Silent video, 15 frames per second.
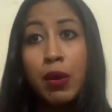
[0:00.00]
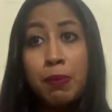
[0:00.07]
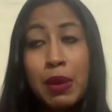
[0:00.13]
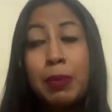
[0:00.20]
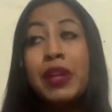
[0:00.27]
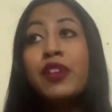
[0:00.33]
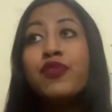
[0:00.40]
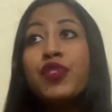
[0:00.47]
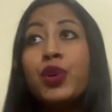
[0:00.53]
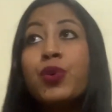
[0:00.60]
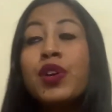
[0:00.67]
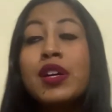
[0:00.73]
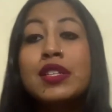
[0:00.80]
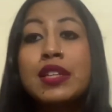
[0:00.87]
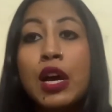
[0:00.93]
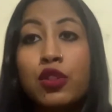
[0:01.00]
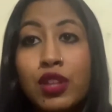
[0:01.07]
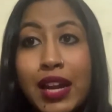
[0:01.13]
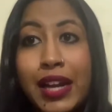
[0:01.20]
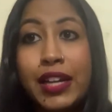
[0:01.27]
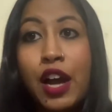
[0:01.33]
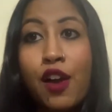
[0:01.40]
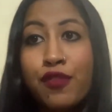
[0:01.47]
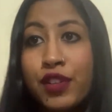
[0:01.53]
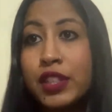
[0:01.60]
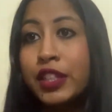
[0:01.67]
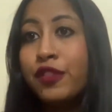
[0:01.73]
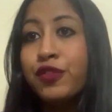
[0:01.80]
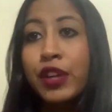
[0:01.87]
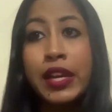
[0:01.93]
maybe few years down the line after
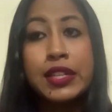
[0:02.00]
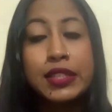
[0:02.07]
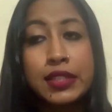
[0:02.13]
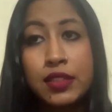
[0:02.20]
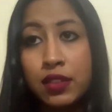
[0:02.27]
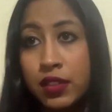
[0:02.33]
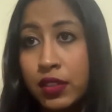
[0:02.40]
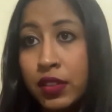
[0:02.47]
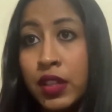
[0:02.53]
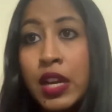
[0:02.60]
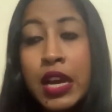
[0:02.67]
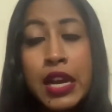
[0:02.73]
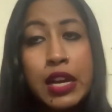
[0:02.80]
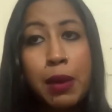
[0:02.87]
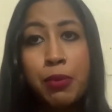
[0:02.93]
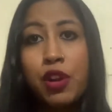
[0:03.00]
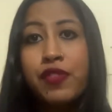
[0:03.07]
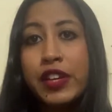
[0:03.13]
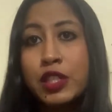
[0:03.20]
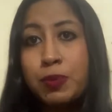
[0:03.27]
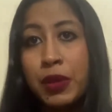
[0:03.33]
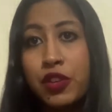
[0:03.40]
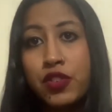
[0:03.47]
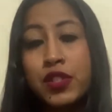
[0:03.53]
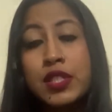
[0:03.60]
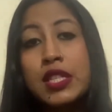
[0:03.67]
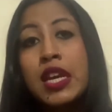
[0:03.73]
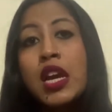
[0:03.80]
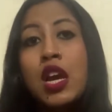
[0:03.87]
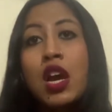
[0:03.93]
they've gained certain number of experience
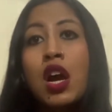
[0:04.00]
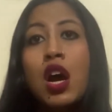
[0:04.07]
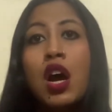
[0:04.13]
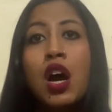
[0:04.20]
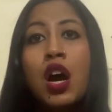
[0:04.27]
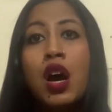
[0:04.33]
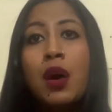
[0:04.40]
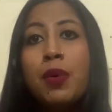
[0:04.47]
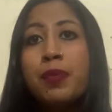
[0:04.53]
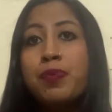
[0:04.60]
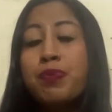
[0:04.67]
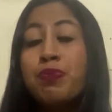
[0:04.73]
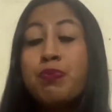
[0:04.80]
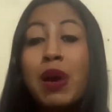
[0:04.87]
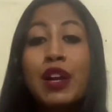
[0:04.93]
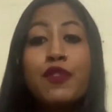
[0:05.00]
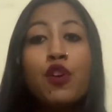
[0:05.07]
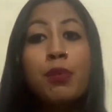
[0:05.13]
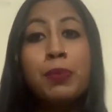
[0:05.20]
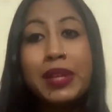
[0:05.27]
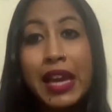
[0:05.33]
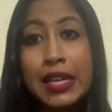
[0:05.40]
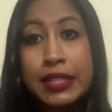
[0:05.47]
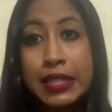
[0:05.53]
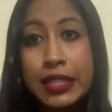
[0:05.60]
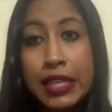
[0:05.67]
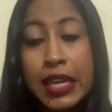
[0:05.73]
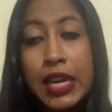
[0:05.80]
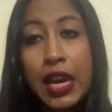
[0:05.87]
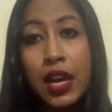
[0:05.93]
um, but for
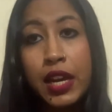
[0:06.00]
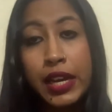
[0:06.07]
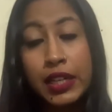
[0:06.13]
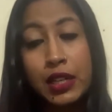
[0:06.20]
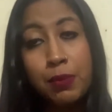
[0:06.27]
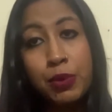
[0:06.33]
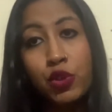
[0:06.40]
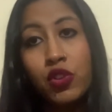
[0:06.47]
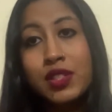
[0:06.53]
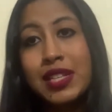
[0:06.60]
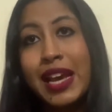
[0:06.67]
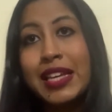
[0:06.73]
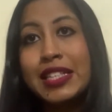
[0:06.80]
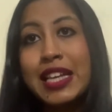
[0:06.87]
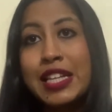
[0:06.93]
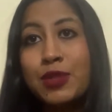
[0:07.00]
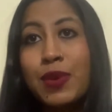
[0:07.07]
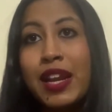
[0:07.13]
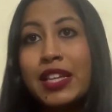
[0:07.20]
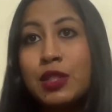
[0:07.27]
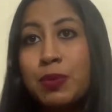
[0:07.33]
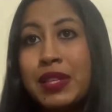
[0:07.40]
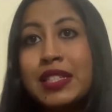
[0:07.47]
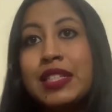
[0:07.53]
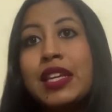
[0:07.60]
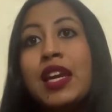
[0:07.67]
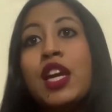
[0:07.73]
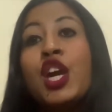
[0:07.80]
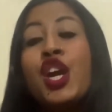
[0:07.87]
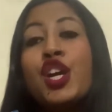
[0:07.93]
BSc uh, in computer science as well as
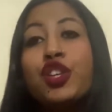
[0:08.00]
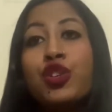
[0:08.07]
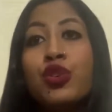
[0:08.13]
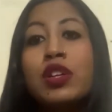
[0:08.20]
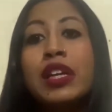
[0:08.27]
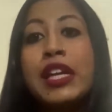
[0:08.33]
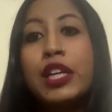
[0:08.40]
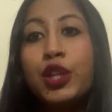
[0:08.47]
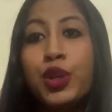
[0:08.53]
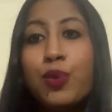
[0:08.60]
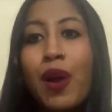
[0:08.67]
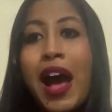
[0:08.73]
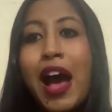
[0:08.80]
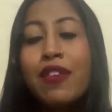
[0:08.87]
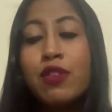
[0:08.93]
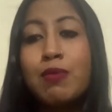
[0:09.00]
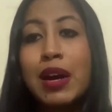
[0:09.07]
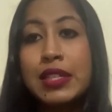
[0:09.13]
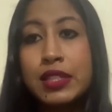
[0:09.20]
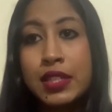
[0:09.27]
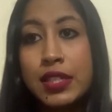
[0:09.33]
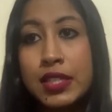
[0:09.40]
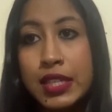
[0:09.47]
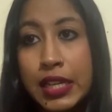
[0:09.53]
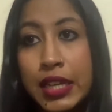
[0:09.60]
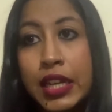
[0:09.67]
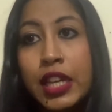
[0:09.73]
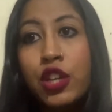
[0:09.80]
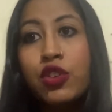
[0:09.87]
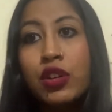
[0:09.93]
BCA you need to have a master's
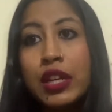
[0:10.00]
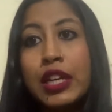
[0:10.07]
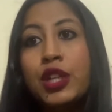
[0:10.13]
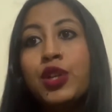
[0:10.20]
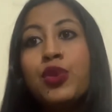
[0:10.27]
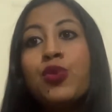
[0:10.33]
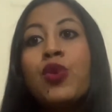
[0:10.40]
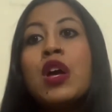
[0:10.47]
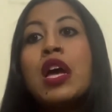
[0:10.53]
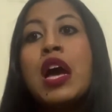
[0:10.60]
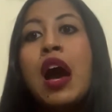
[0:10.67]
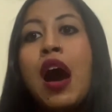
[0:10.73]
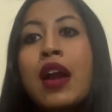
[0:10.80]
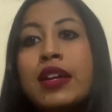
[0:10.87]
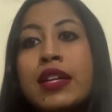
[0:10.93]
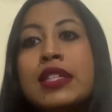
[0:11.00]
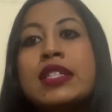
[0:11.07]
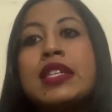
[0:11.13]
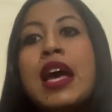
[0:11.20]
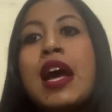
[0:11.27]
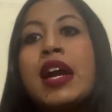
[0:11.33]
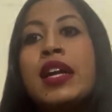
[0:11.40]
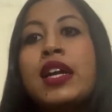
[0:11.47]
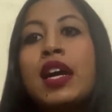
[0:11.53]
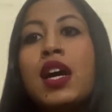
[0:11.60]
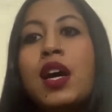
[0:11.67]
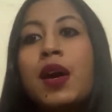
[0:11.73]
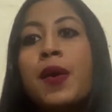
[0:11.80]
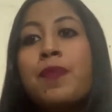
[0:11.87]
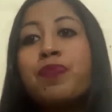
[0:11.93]
degree you need to understand
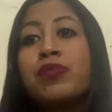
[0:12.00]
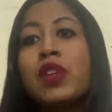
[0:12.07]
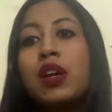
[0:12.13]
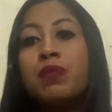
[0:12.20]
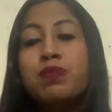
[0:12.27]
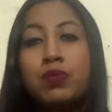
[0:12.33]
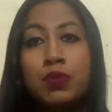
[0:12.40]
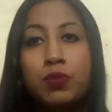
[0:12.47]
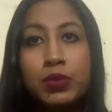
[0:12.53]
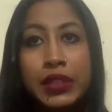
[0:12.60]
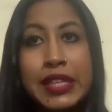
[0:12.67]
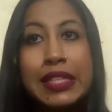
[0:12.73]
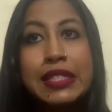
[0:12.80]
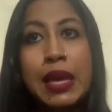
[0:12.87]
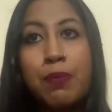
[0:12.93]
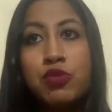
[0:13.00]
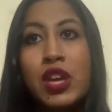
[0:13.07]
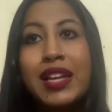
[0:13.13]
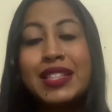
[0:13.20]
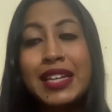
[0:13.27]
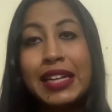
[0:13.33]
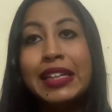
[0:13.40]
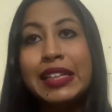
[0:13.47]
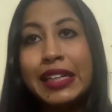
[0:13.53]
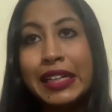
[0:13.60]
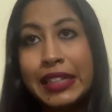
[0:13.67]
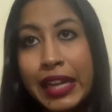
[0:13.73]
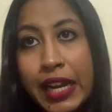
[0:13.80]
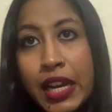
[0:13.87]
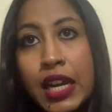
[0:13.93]
um, these subjects in
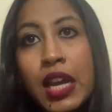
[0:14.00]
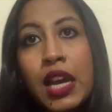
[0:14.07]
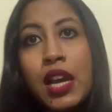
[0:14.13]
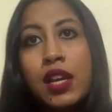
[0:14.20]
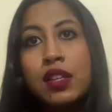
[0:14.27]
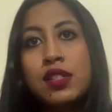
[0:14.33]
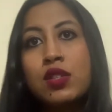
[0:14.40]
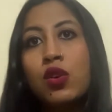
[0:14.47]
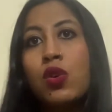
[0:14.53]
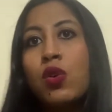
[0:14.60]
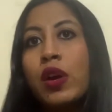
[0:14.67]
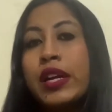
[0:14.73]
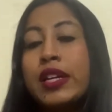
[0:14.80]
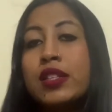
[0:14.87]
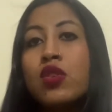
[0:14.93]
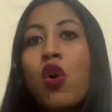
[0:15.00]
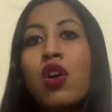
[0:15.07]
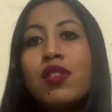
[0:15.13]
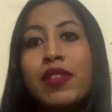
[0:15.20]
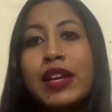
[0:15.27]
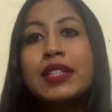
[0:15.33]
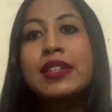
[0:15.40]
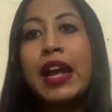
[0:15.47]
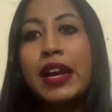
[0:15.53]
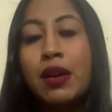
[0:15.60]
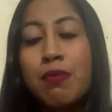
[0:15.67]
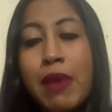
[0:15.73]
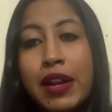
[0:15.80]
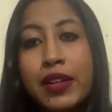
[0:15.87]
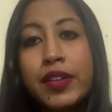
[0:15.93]
detail so it is always
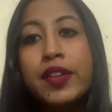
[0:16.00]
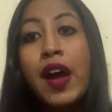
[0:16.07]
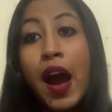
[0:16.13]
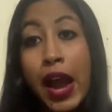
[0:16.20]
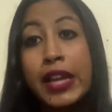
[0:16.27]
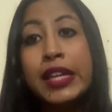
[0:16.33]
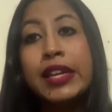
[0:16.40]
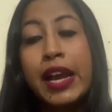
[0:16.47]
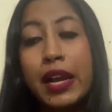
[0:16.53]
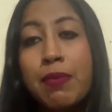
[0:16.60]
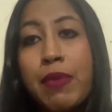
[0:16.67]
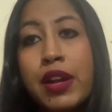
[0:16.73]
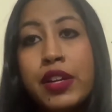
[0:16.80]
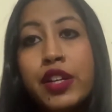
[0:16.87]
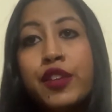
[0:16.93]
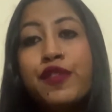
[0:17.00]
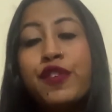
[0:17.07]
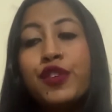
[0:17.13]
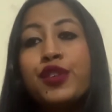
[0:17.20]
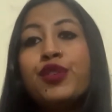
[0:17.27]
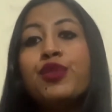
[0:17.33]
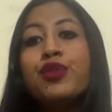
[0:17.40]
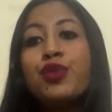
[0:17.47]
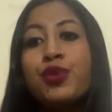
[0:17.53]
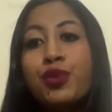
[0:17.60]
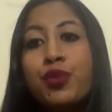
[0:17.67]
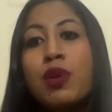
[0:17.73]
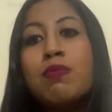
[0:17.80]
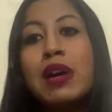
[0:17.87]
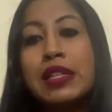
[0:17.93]
recommended highly recommended for you to
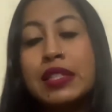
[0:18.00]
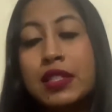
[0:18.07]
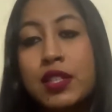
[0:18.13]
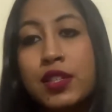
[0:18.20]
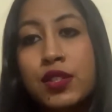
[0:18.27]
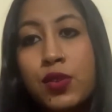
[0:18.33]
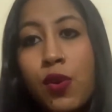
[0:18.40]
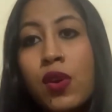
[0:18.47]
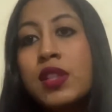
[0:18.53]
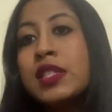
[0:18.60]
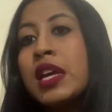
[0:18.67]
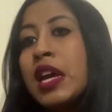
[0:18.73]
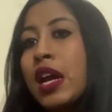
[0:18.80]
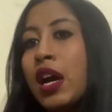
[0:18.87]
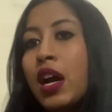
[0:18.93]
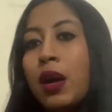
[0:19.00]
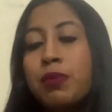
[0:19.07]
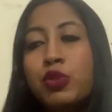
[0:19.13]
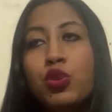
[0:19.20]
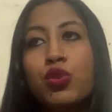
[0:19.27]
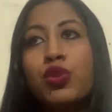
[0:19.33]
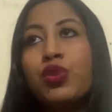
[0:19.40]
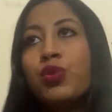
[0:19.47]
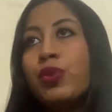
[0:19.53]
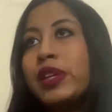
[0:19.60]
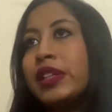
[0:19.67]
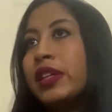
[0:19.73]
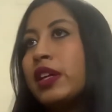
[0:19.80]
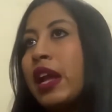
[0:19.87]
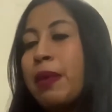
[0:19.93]
do a master's course uh, you could do
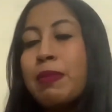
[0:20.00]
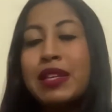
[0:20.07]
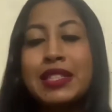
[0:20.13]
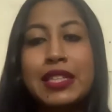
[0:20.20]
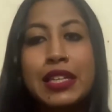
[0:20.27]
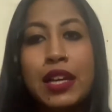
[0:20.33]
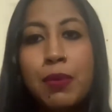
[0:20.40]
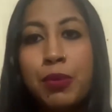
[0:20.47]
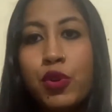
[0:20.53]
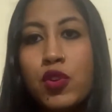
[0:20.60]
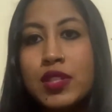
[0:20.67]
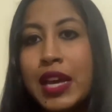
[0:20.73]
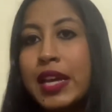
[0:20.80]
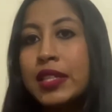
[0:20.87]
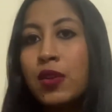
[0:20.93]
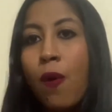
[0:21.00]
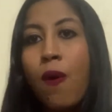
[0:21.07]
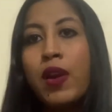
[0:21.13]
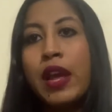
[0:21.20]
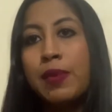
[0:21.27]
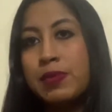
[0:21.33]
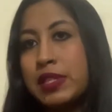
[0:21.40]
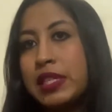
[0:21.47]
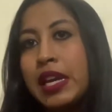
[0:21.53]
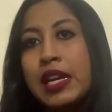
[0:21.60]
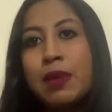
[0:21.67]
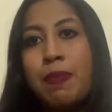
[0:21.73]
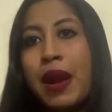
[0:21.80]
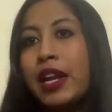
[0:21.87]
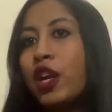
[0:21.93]
either msc in computer science or
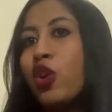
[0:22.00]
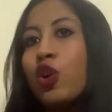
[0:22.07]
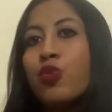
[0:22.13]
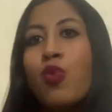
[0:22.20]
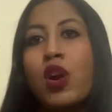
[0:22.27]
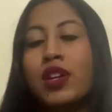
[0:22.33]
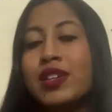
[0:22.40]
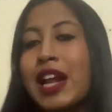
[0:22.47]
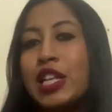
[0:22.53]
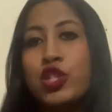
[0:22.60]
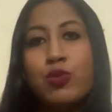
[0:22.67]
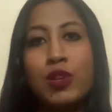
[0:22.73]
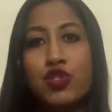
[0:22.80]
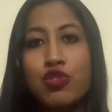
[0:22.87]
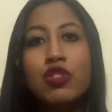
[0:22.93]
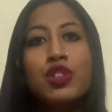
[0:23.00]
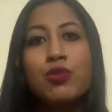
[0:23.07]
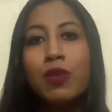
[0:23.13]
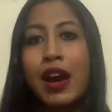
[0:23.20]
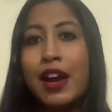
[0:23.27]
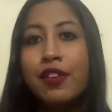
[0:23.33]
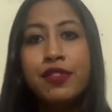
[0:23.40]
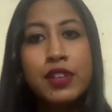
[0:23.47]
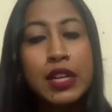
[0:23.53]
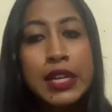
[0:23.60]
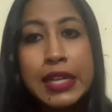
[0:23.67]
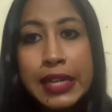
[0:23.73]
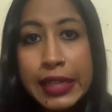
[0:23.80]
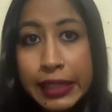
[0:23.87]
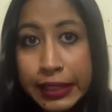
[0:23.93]
mca depending on what graduation you have
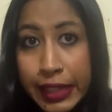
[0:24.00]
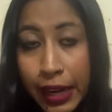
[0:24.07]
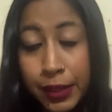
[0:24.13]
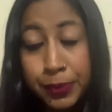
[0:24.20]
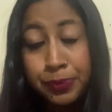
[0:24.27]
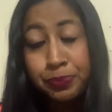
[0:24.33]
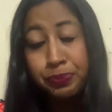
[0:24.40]
done